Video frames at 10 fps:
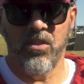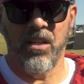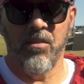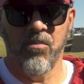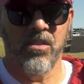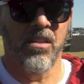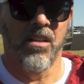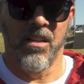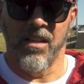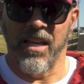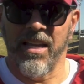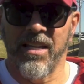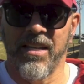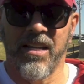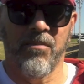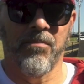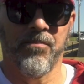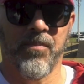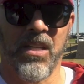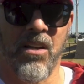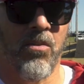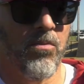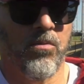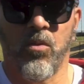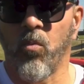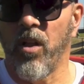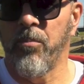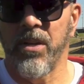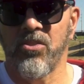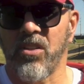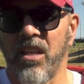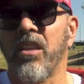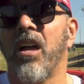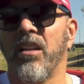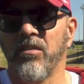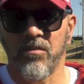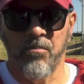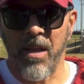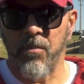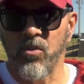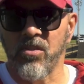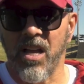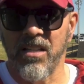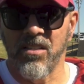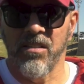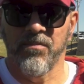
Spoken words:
teams and, well pitched, I thought, by both sides.